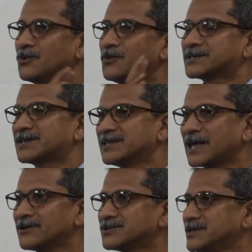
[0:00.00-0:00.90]
who was
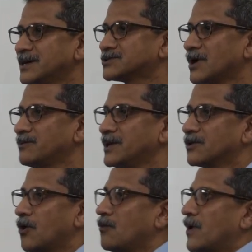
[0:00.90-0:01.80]
3000 years? So, I
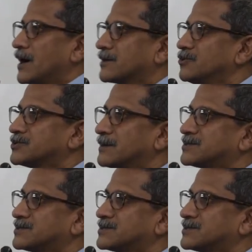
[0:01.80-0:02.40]
will go work, do